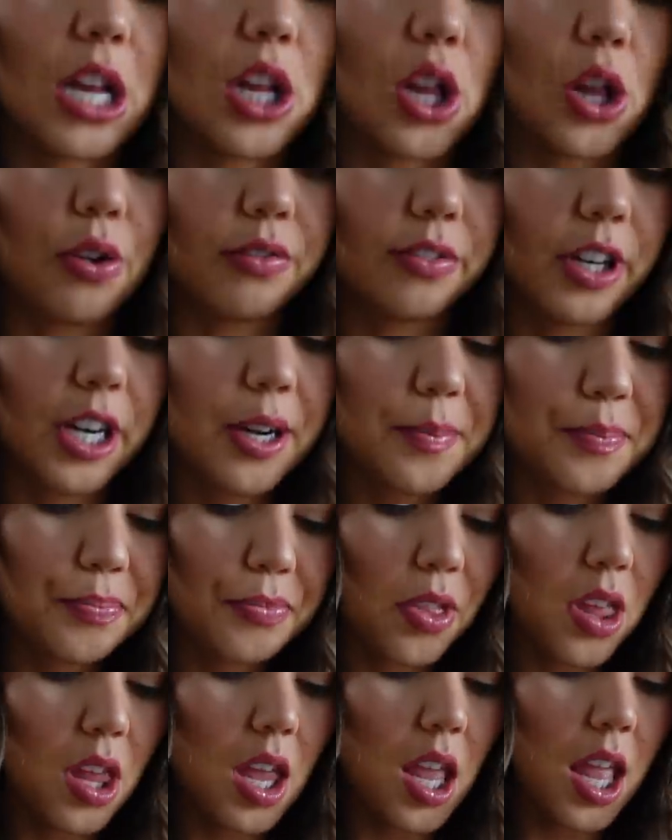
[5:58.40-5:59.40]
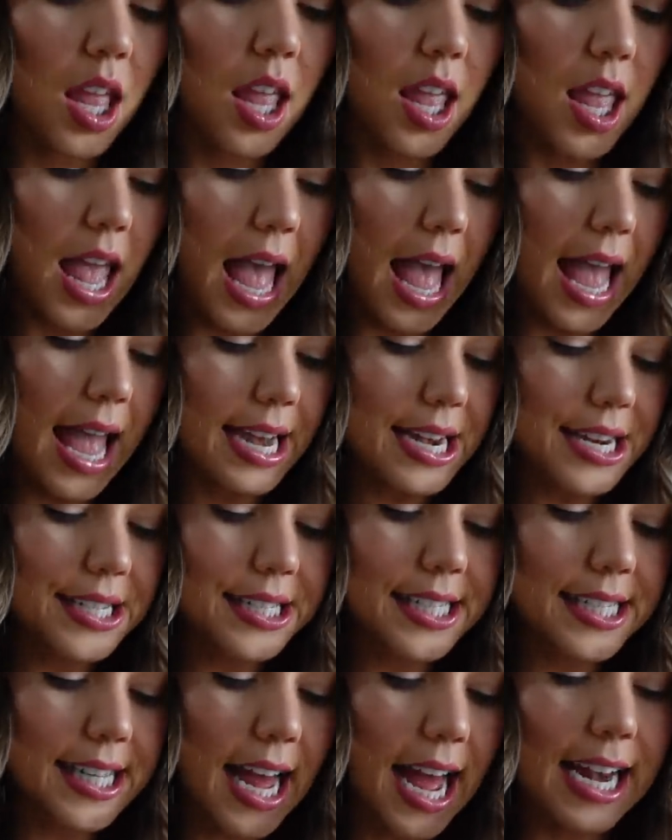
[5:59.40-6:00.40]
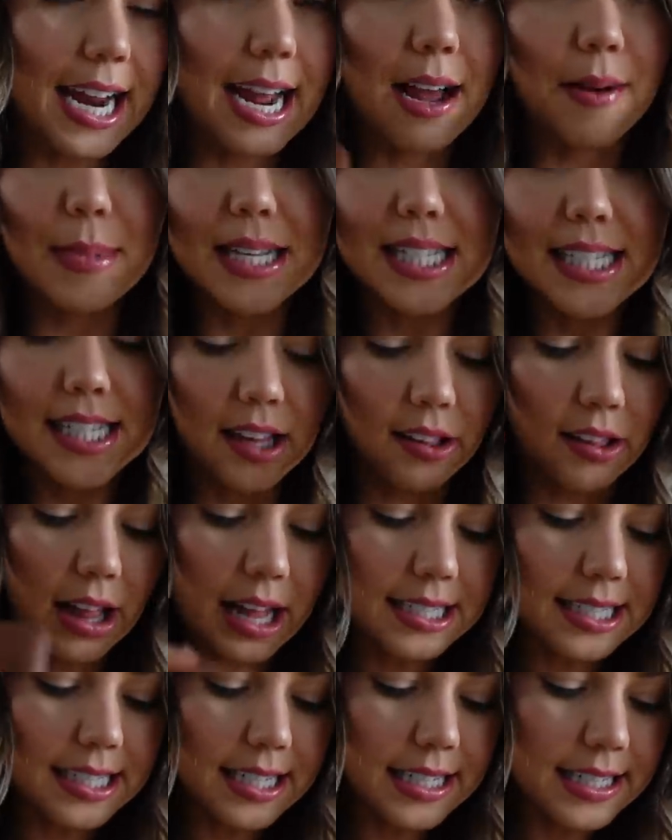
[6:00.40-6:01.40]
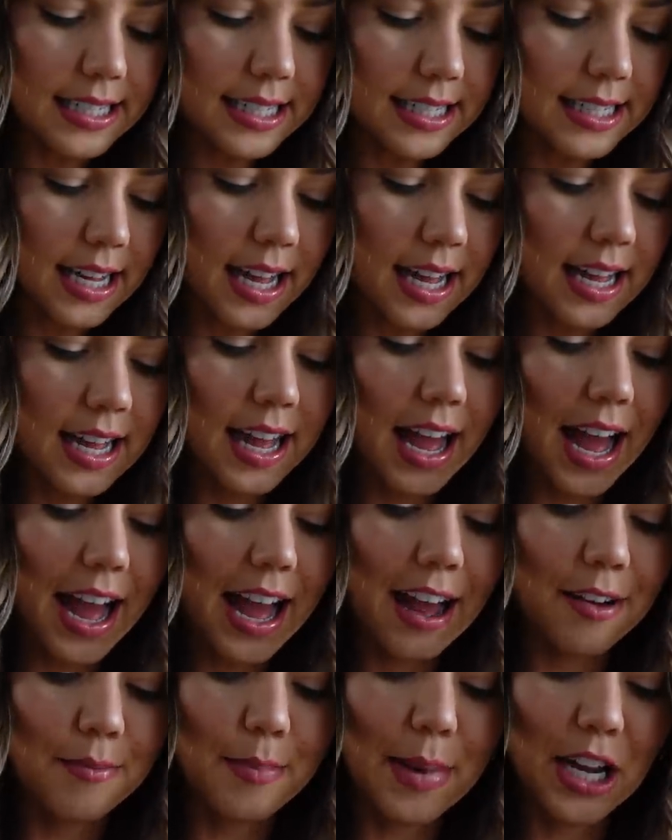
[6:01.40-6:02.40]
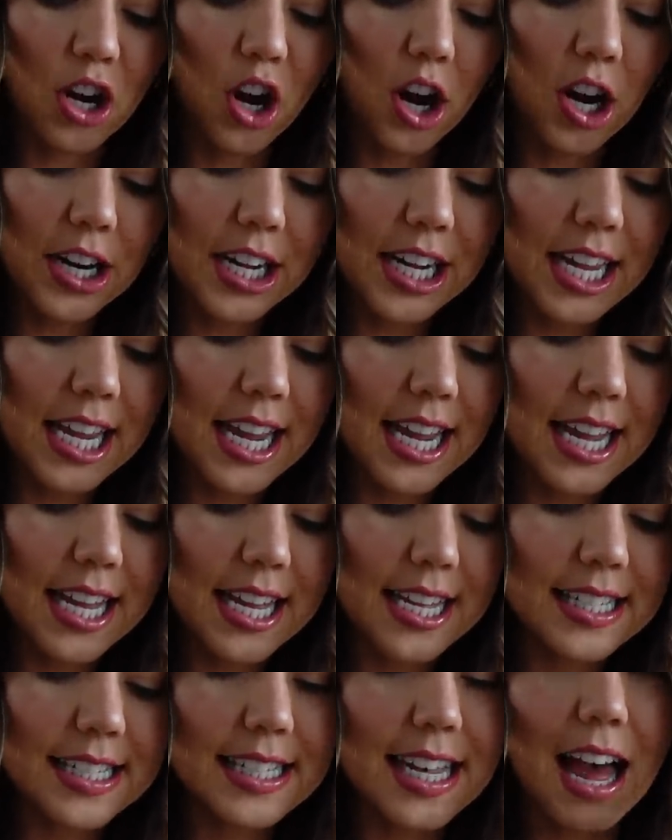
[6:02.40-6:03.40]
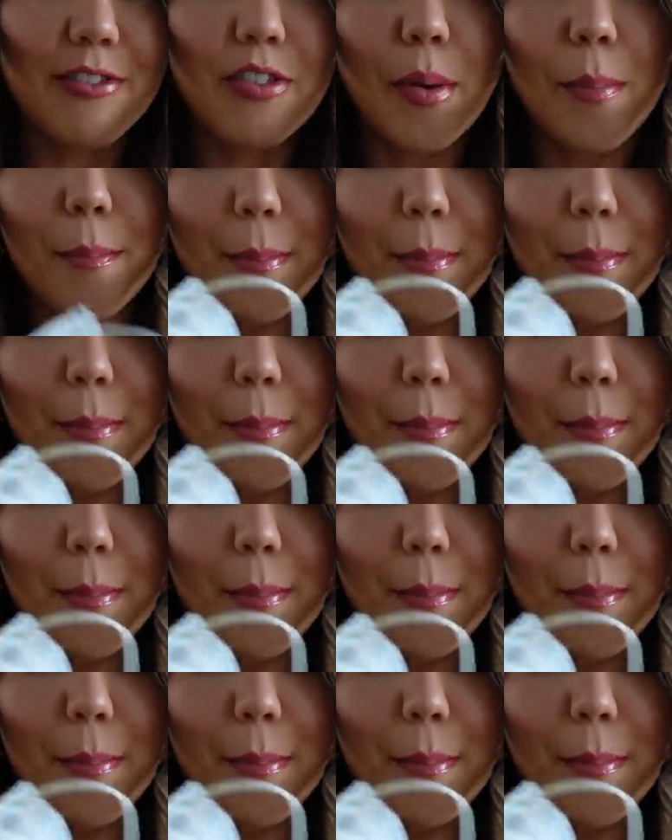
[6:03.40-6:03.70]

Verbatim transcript: Clover. And inside I have my sunglasses. I have my car keys, have a